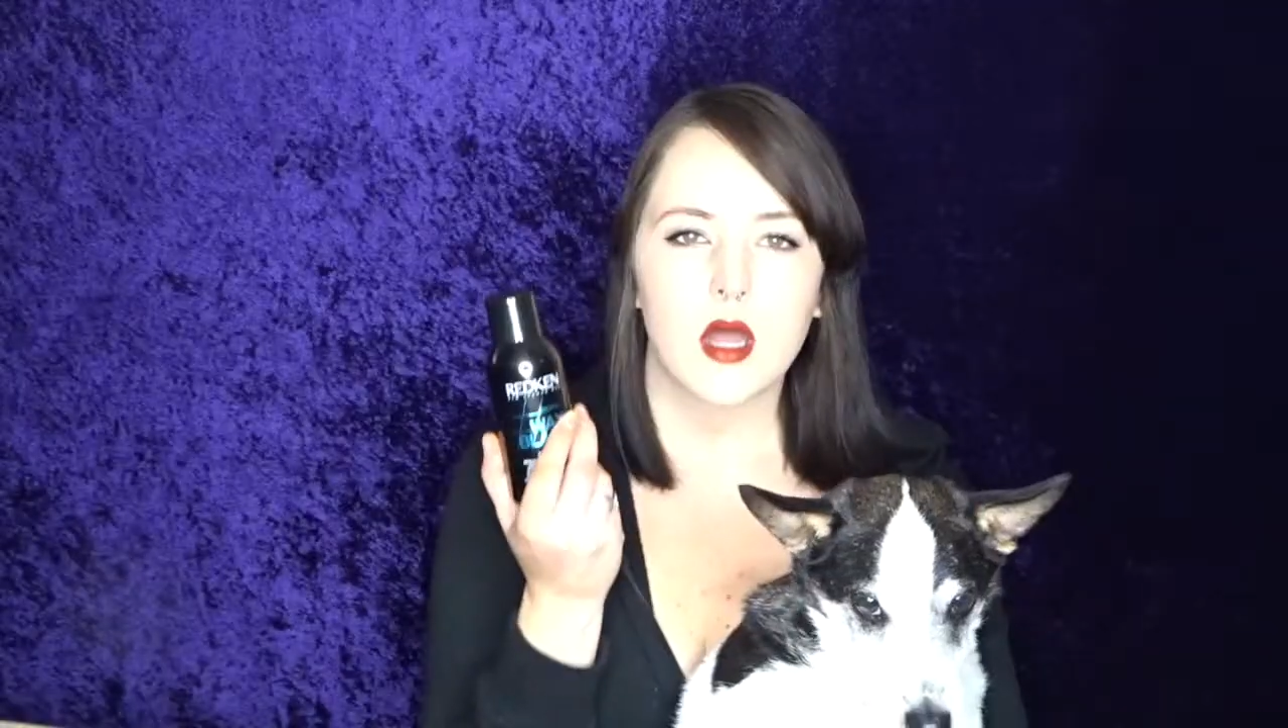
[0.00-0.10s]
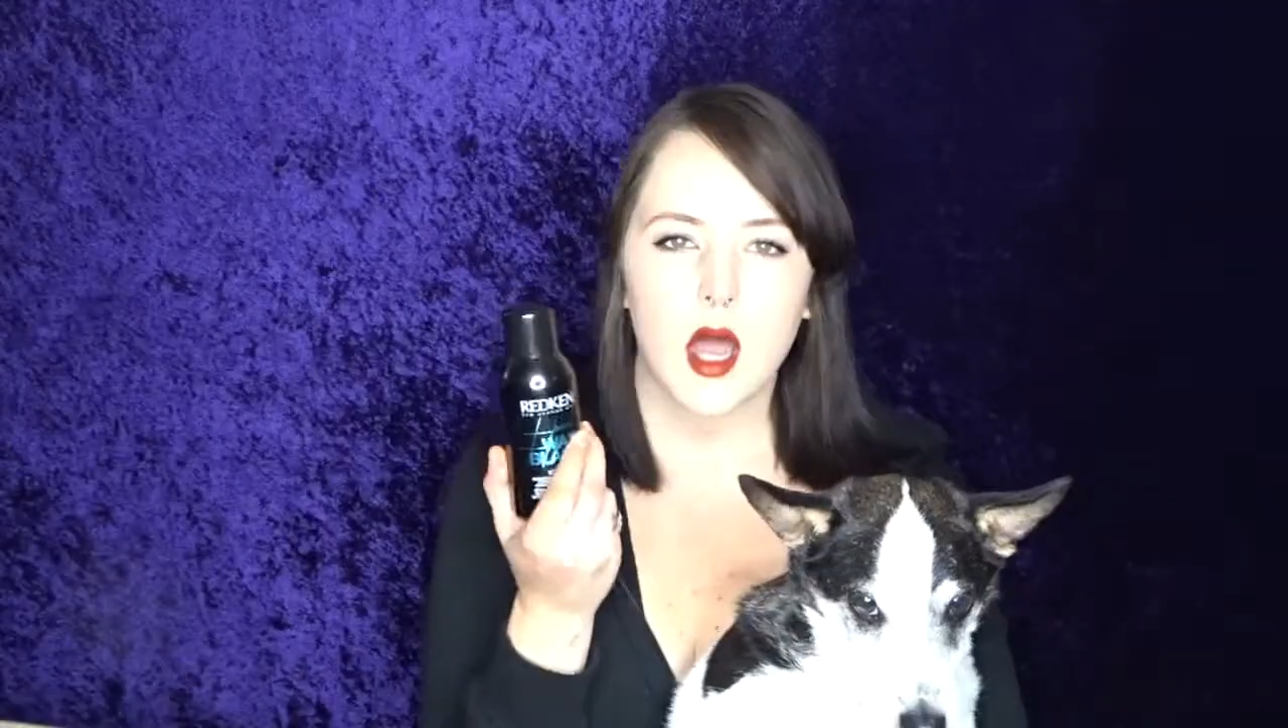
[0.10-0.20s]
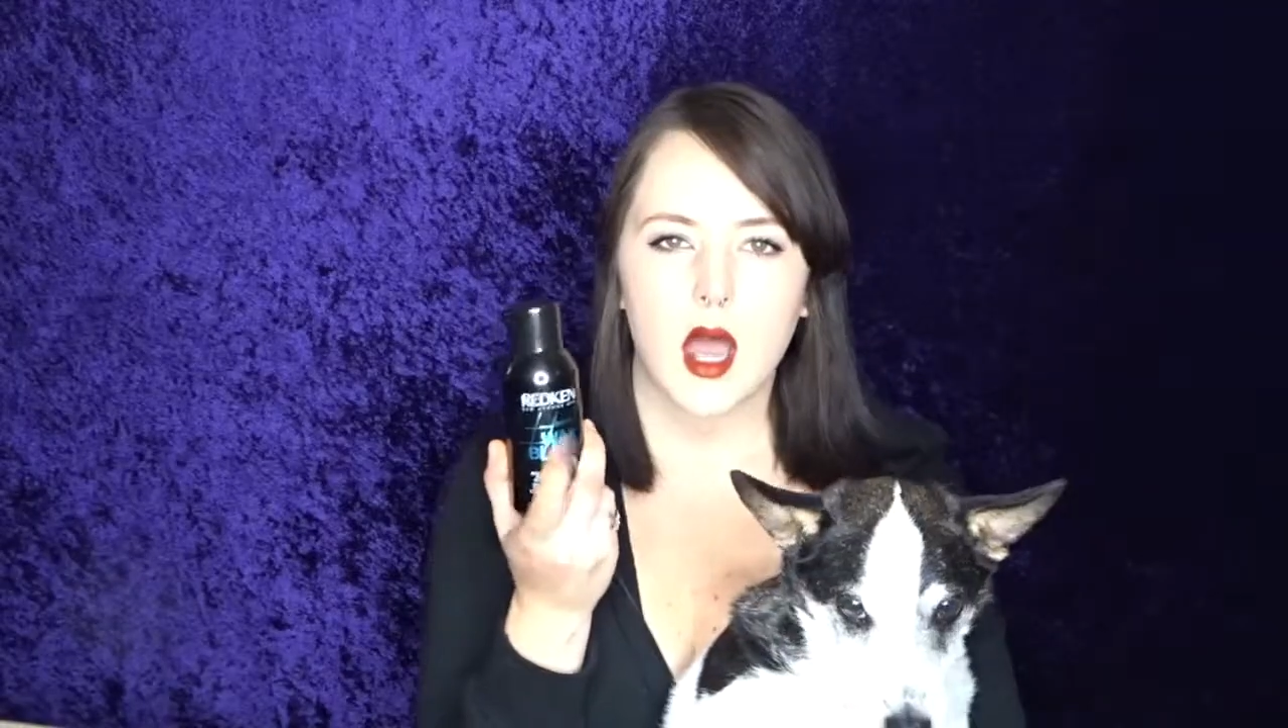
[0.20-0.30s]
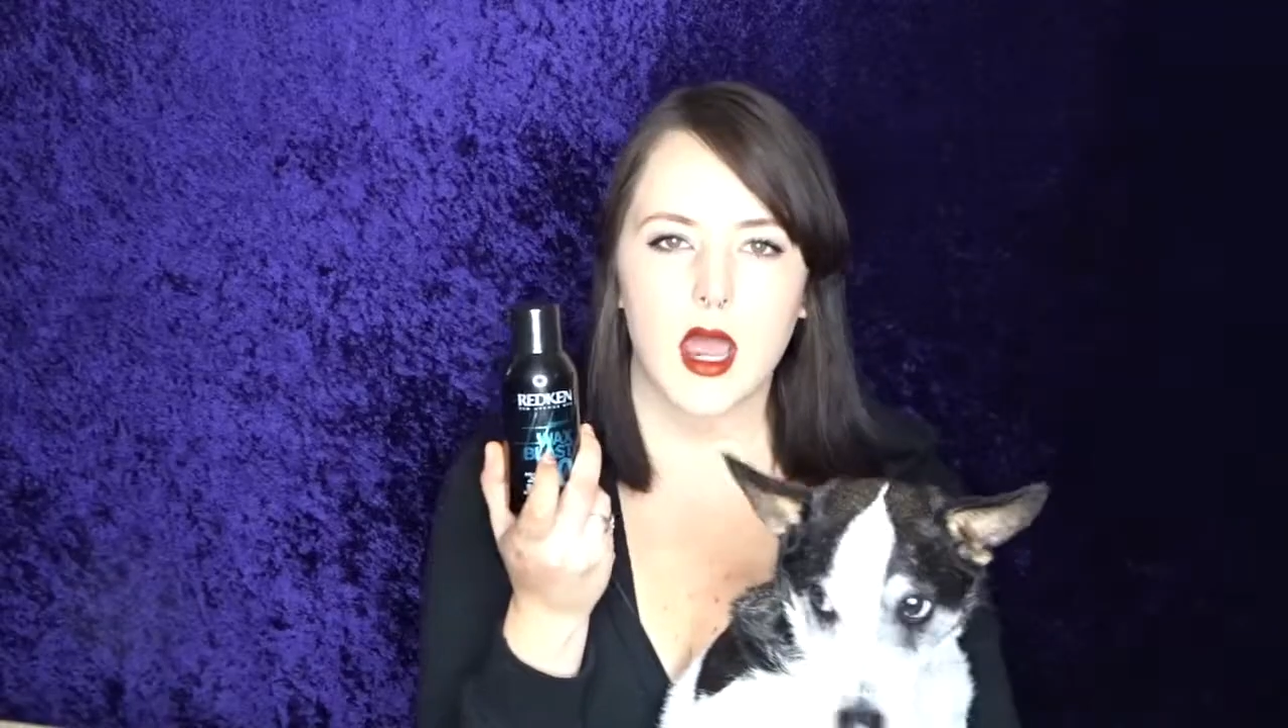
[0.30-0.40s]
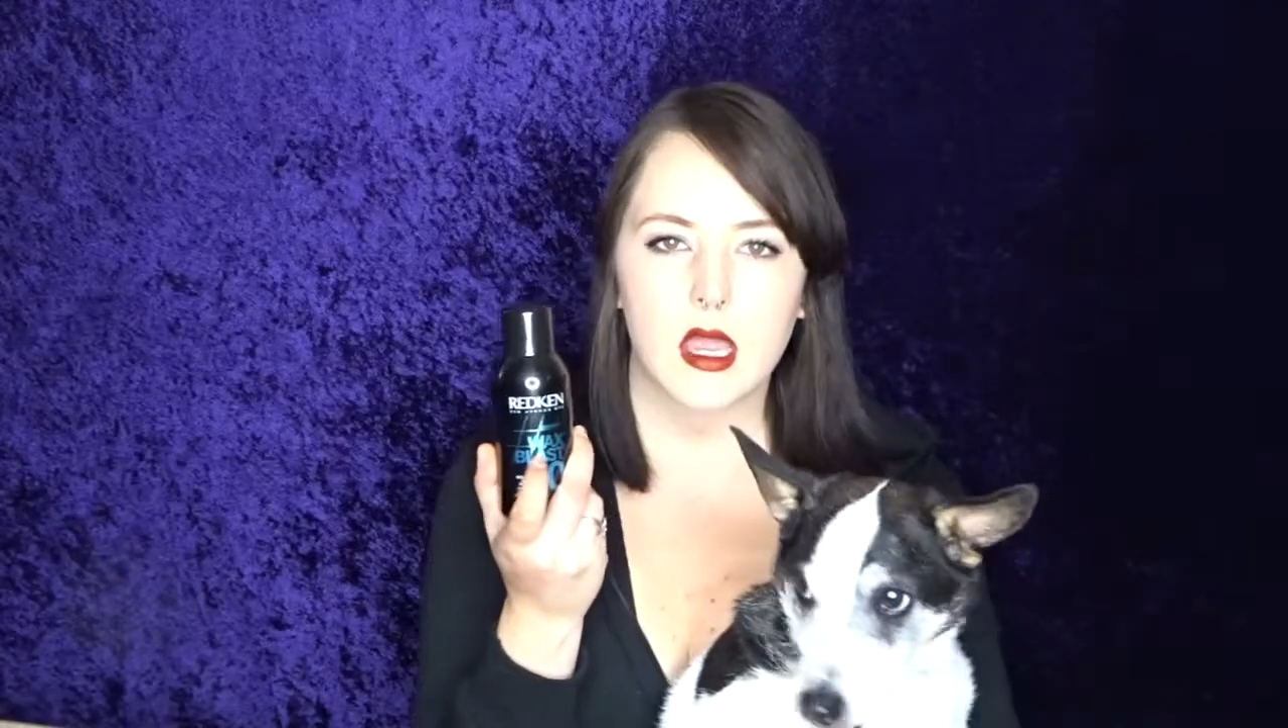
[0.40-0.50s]

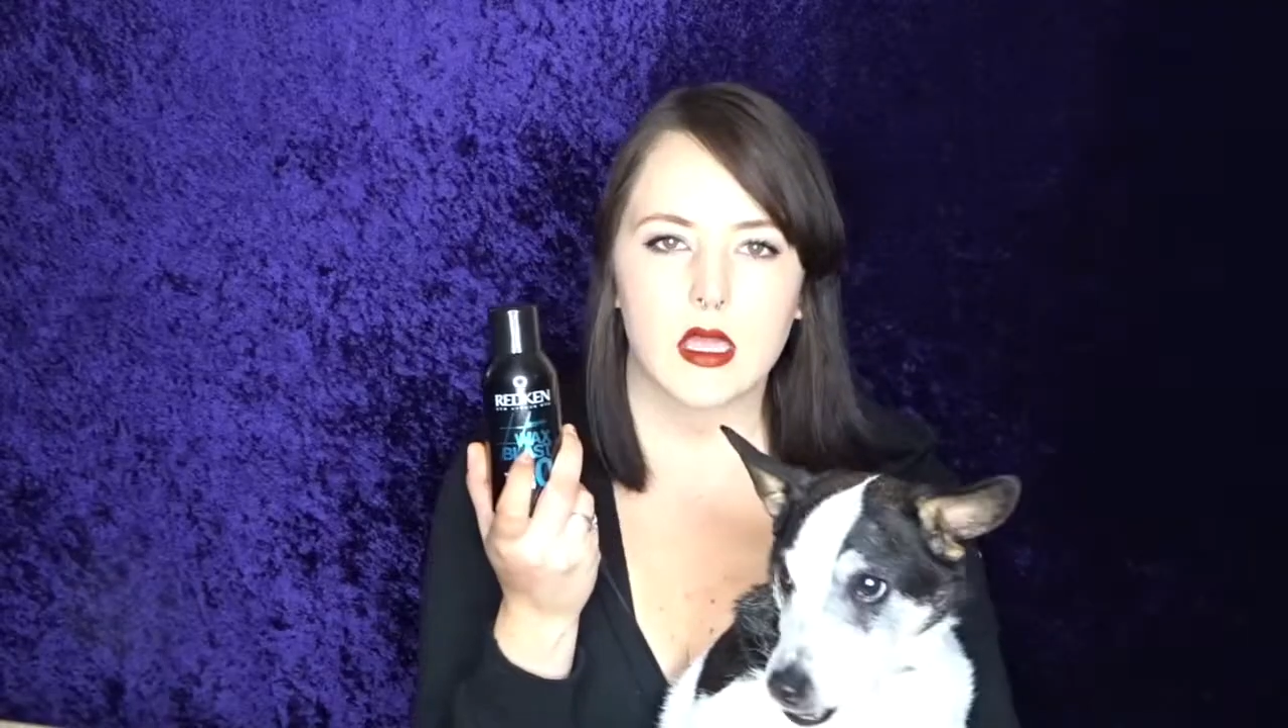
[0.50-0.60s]
high